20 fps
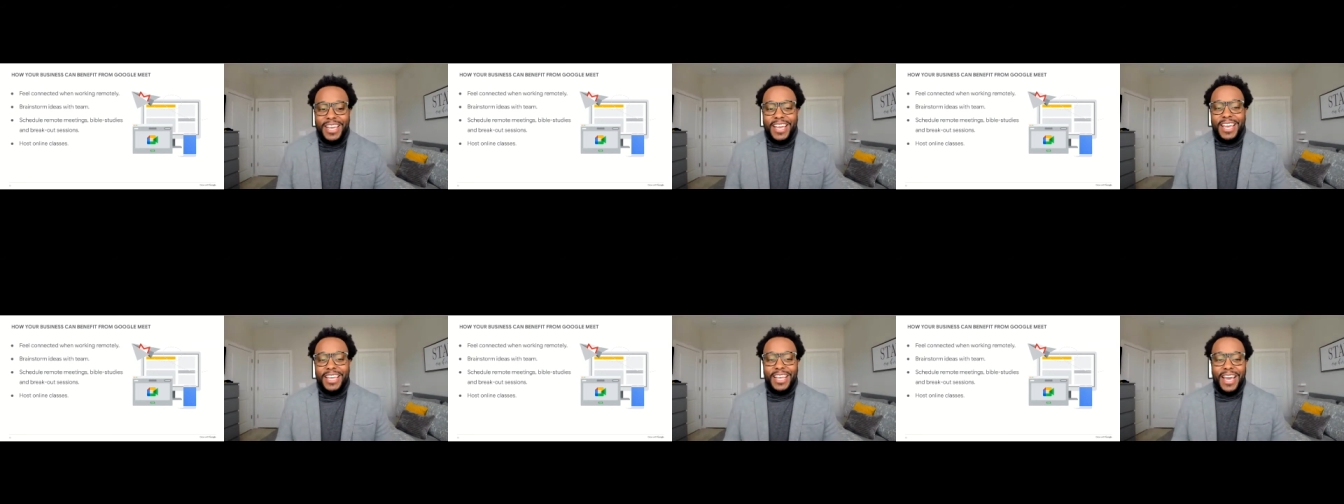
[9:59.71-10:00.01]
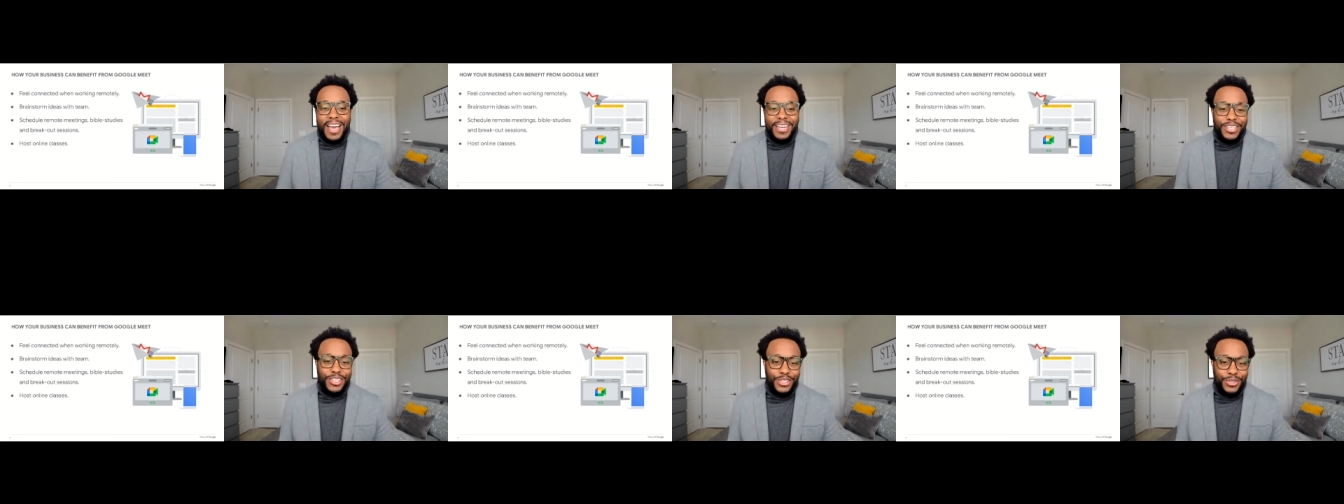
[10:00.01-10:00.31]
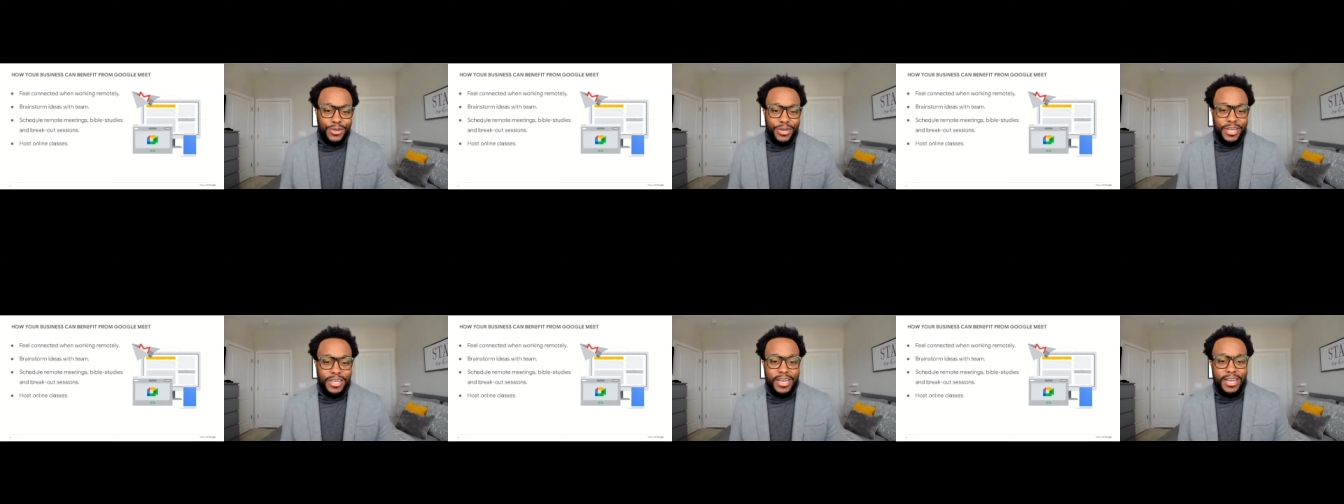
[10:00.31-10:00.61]
and how to
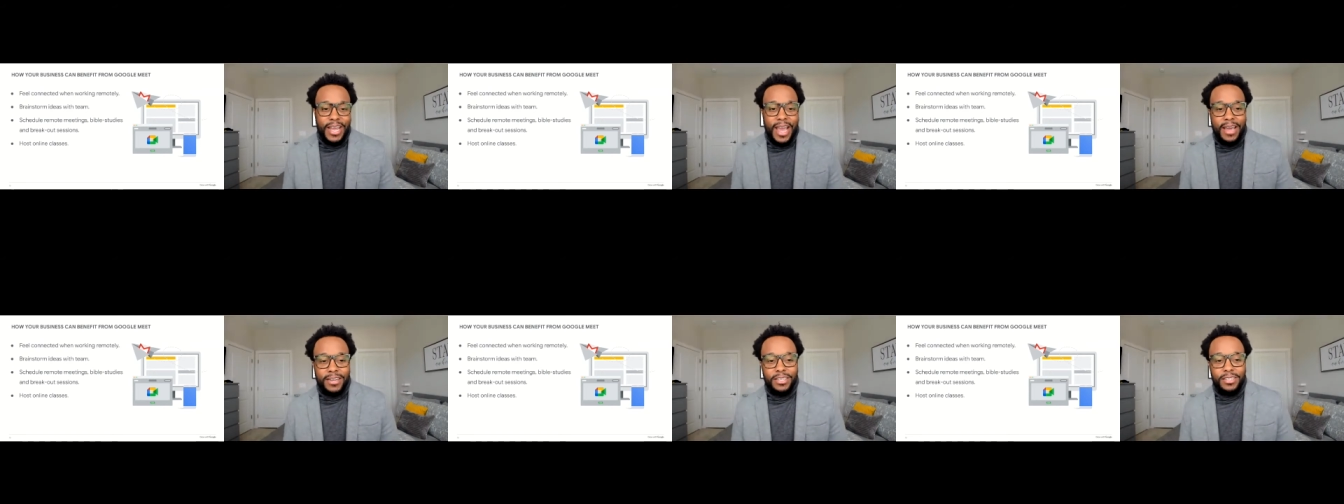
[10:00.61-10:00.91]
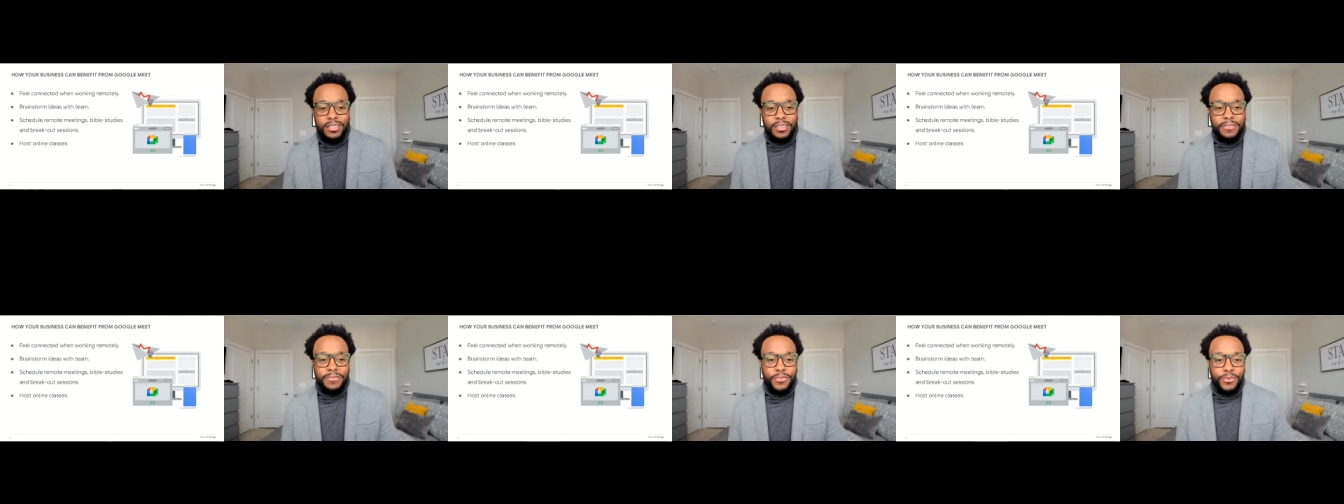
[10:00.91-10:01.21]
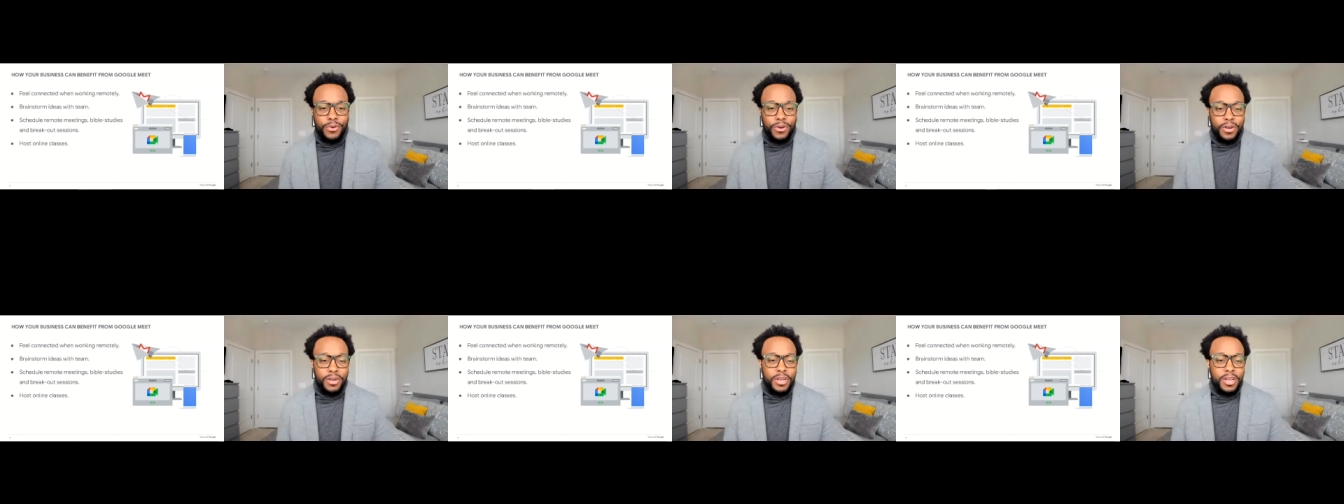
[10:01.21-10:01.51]
join and how to look
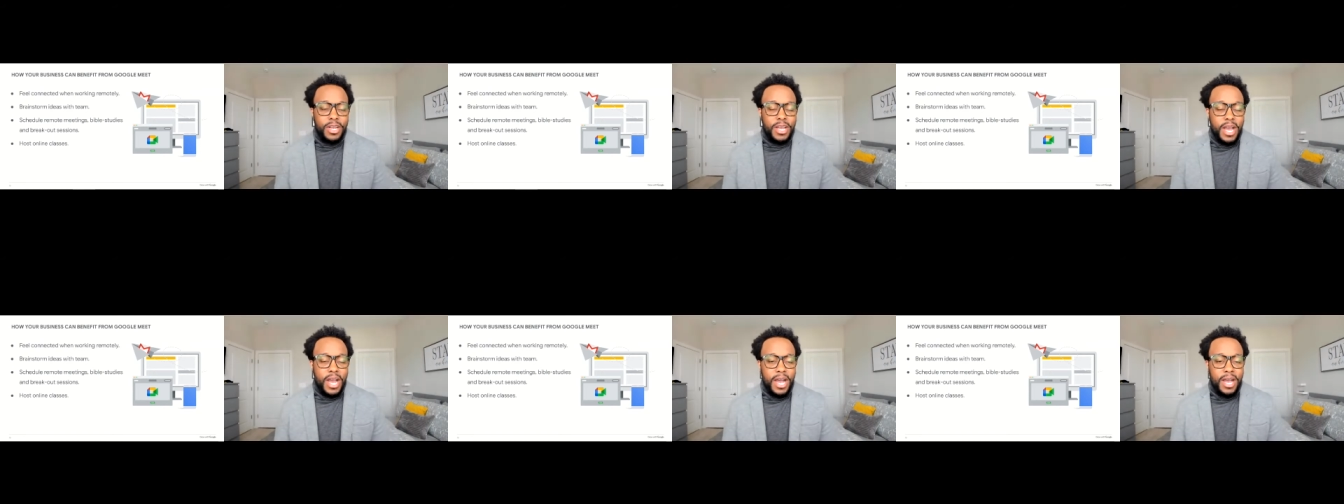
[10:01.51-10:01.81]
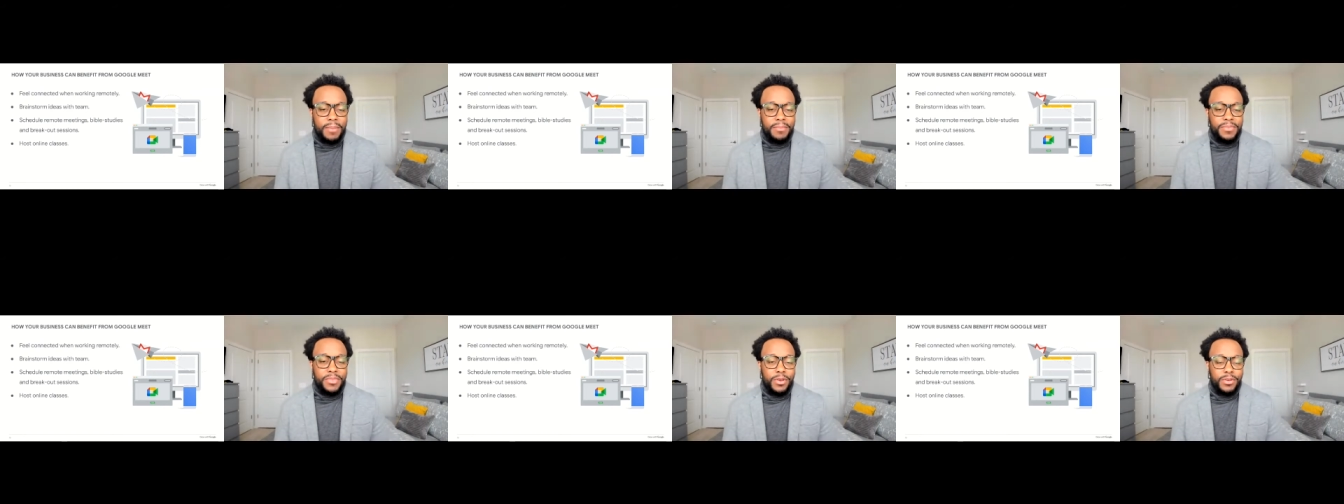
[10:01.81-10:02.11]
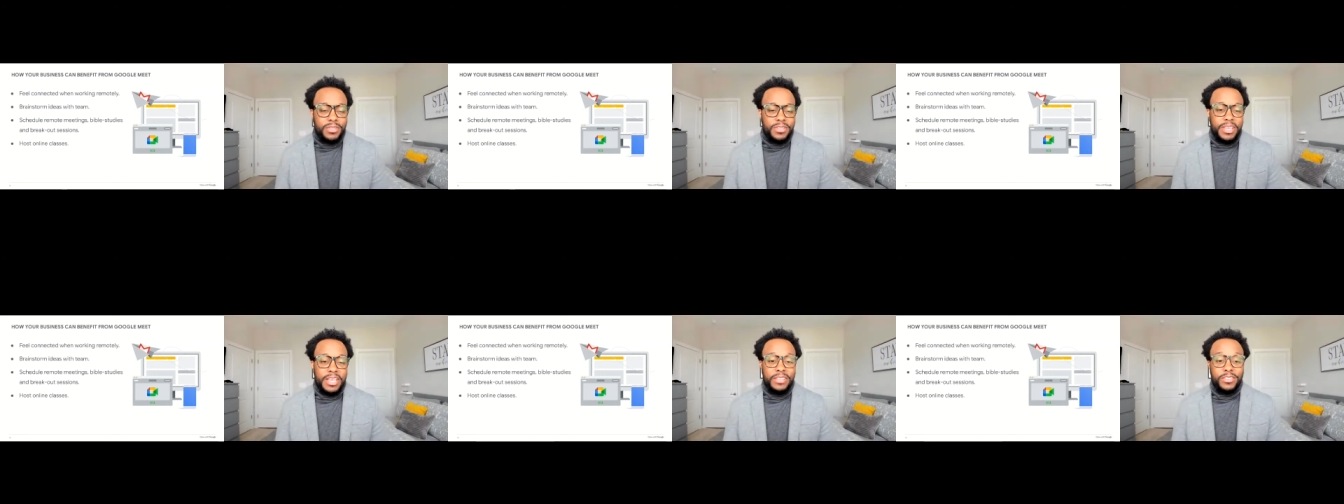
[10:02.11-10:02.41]
for
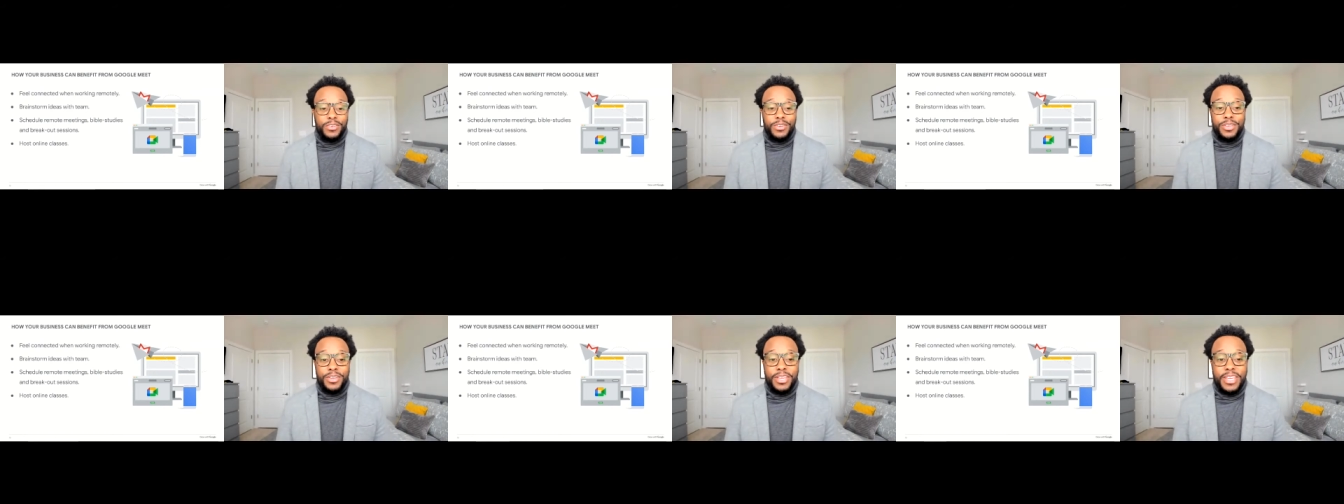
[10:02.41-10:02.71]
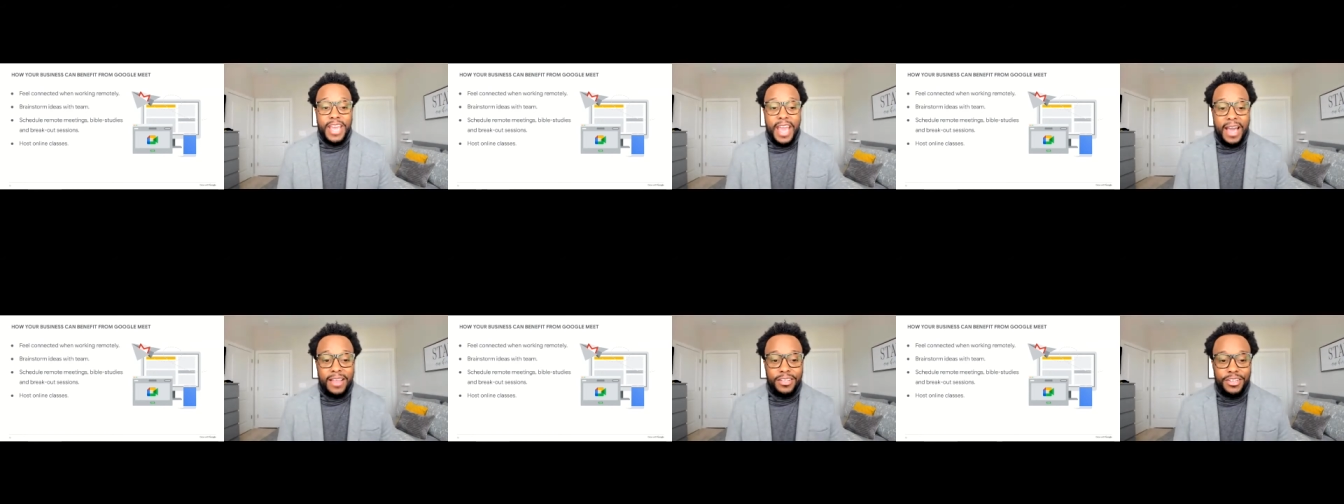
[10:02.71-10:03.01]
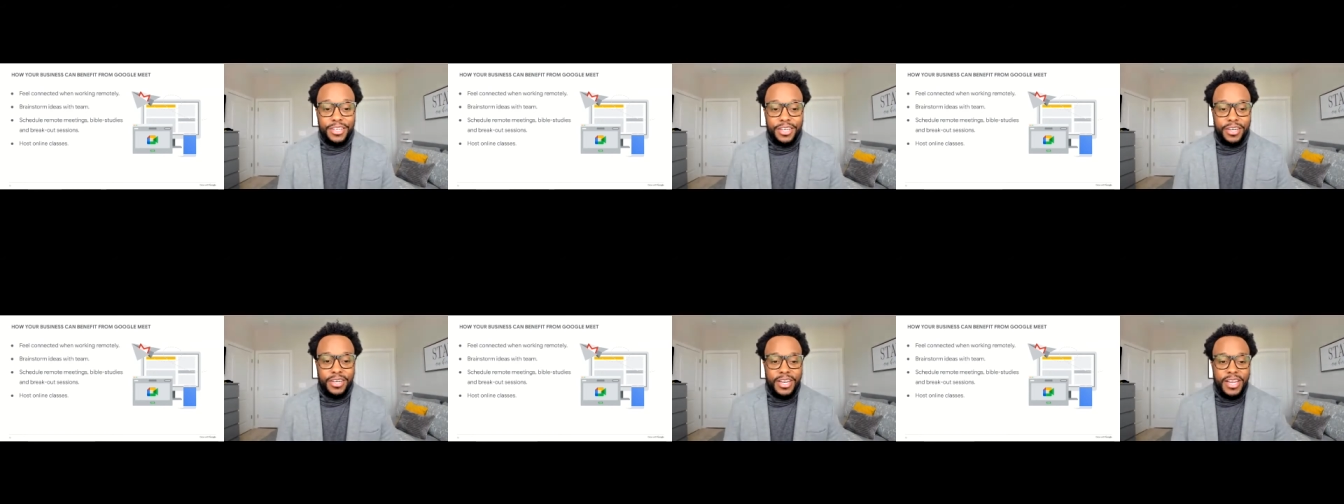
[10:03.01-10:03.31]
those things on your
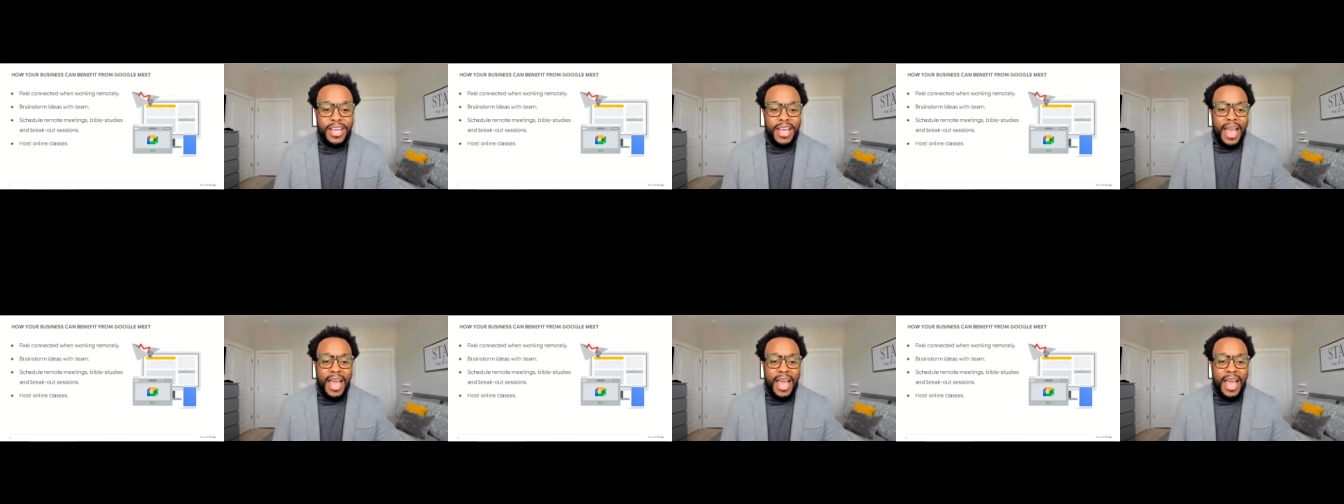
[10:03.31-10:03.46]
calendar.